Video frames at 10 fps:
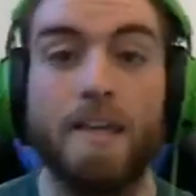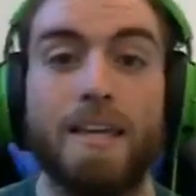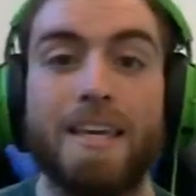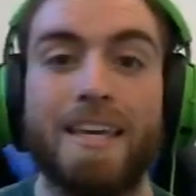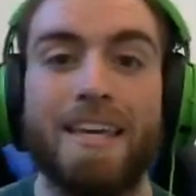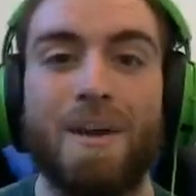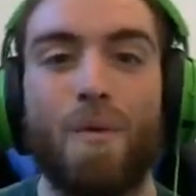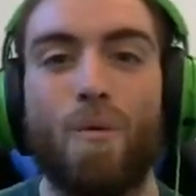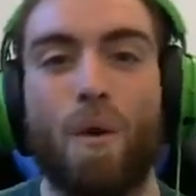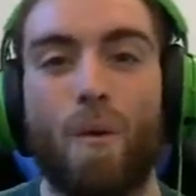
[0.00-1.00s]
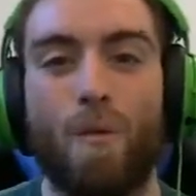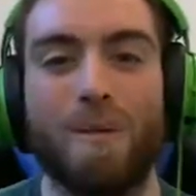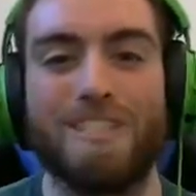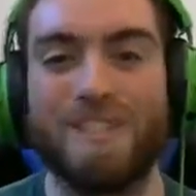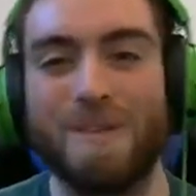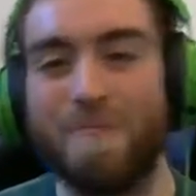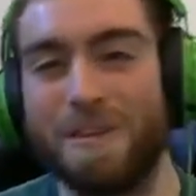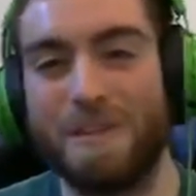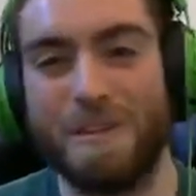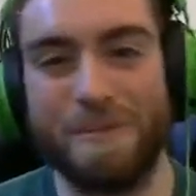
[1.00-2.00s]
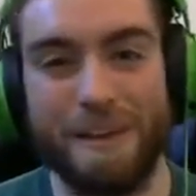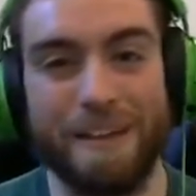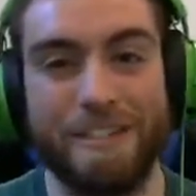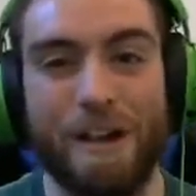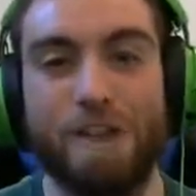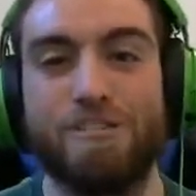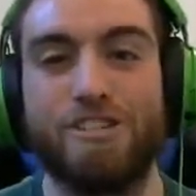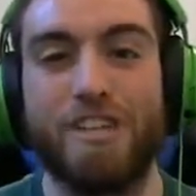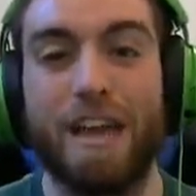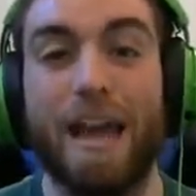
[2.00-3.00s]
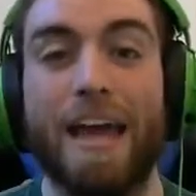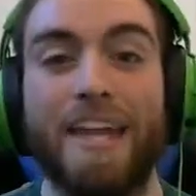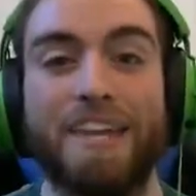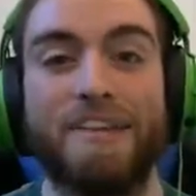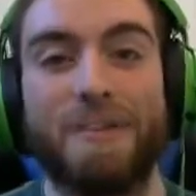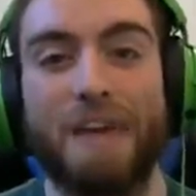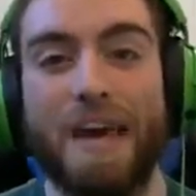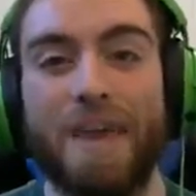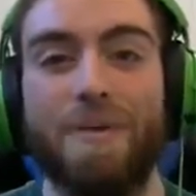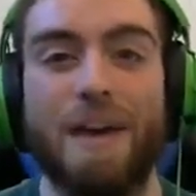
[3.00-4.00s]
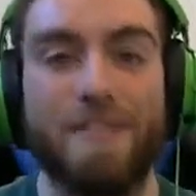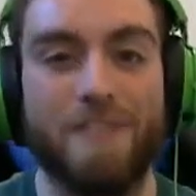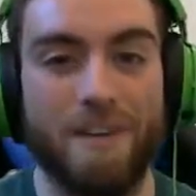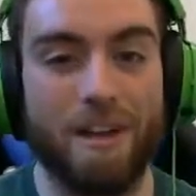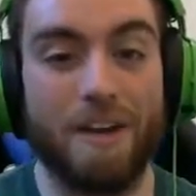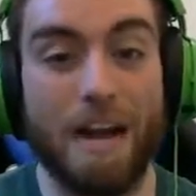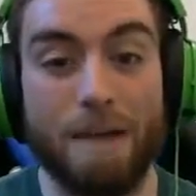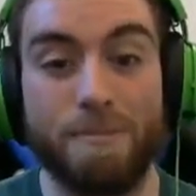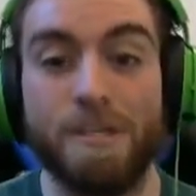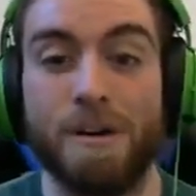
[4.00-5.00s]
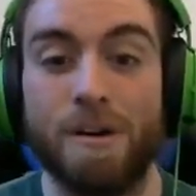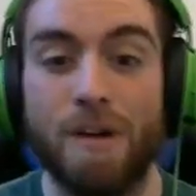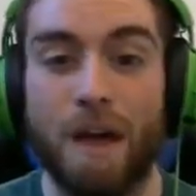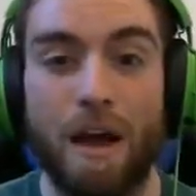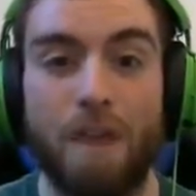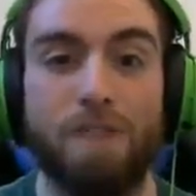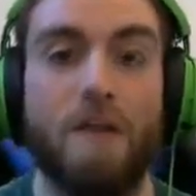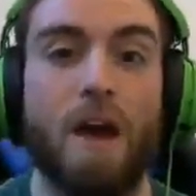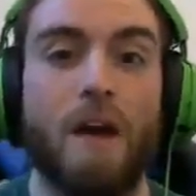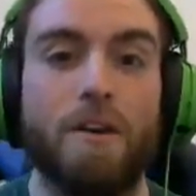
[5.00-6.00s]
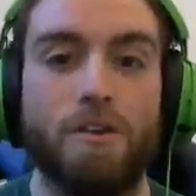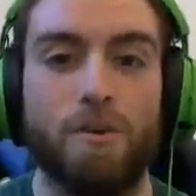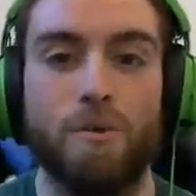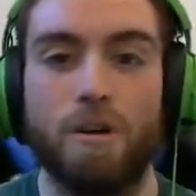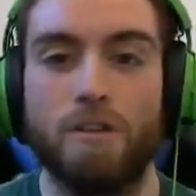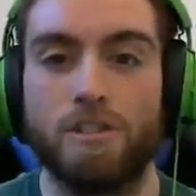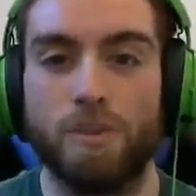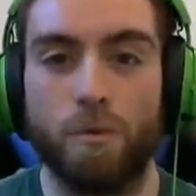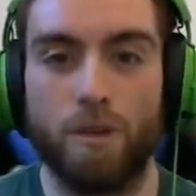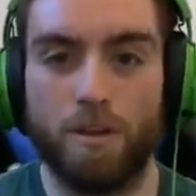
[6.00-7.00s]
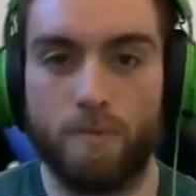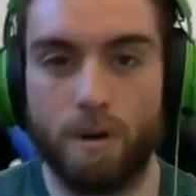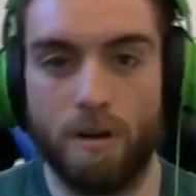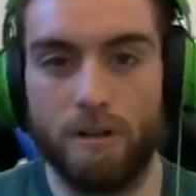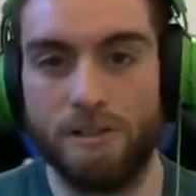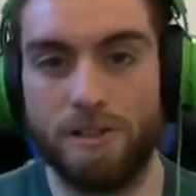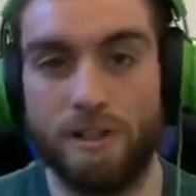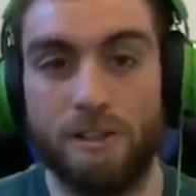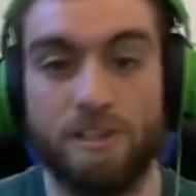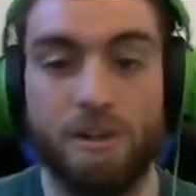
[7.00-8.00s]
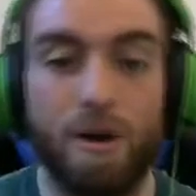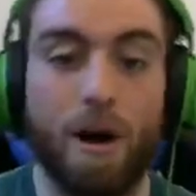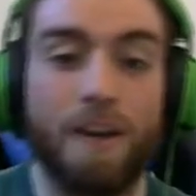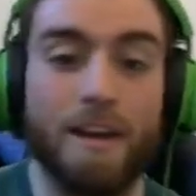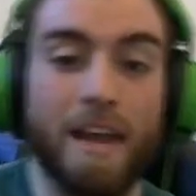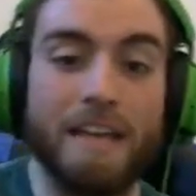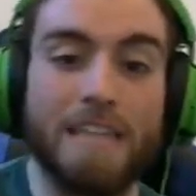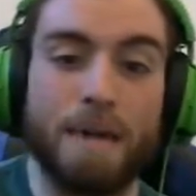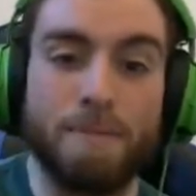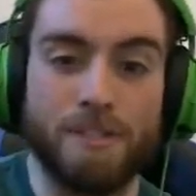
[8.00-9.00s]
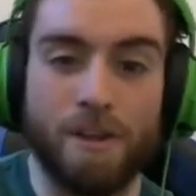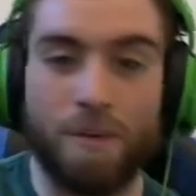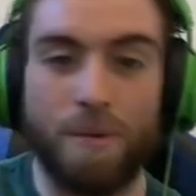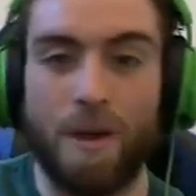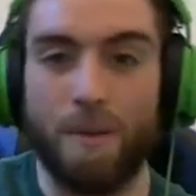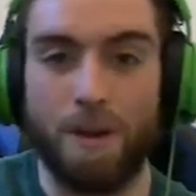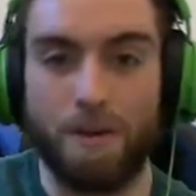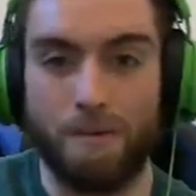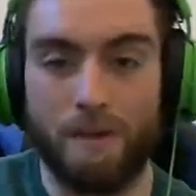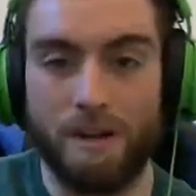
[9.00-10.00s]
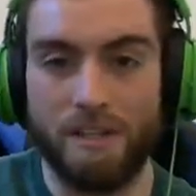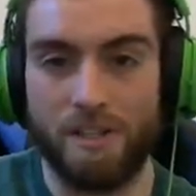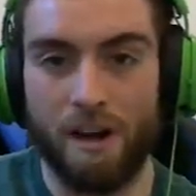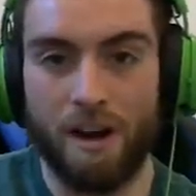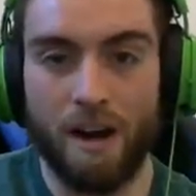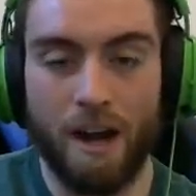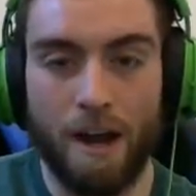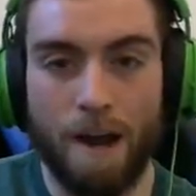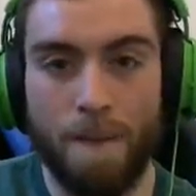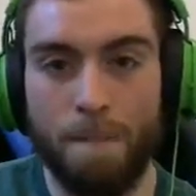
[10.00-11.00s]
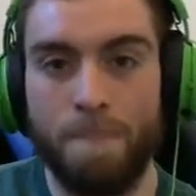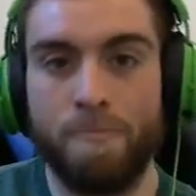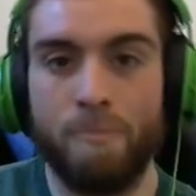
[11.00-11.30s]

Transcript: Yo, what's up, YouTube? It's OG, and today we have another episode of Duos with Pros. So, on today's episode, we got my good buddy Zhar. Um,